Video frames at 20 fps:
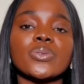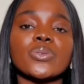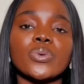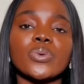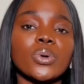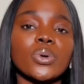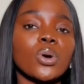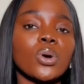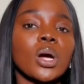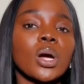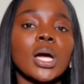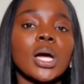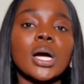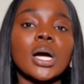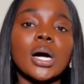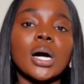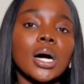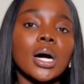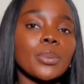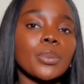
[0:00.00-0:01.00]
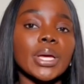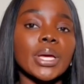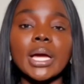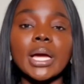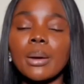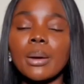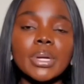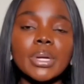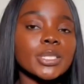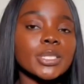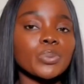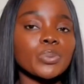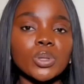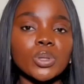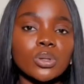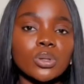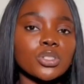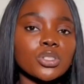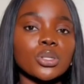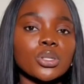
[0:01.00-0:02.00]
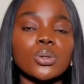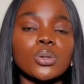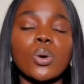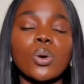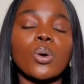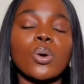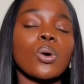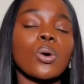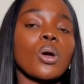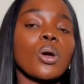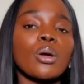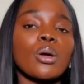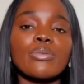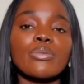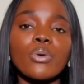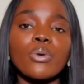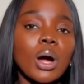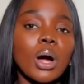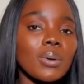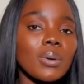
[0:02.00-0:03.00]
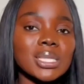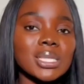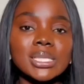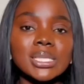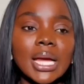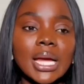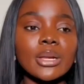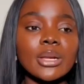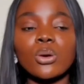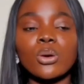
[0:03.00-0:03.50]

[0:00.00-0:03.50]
for a garment production or for our styling,